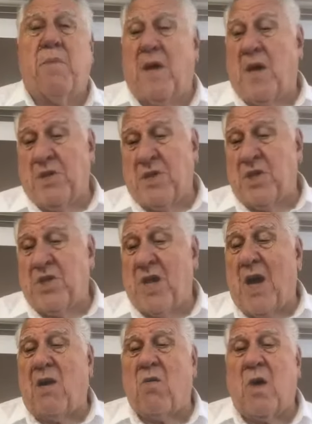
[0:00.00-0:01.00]
Because in
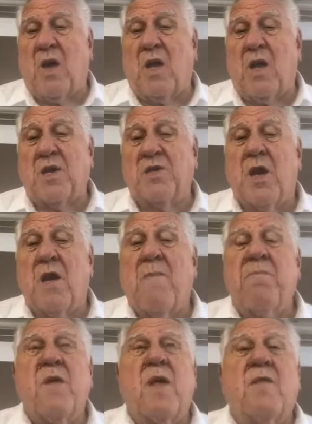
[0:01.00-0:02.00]
2 Corinthians,
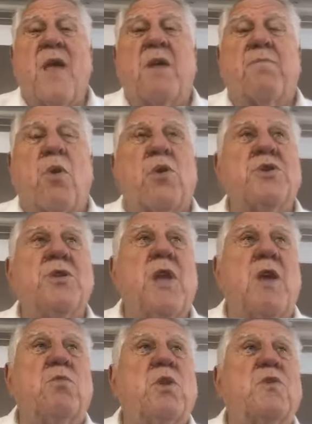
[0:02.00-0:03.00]
that person
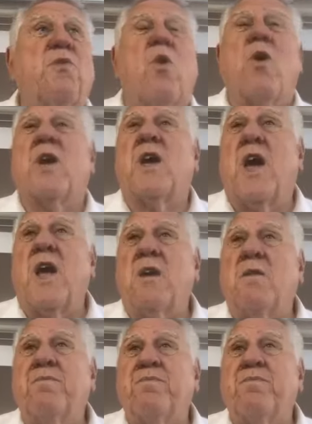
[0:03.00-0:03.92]
that was fornicating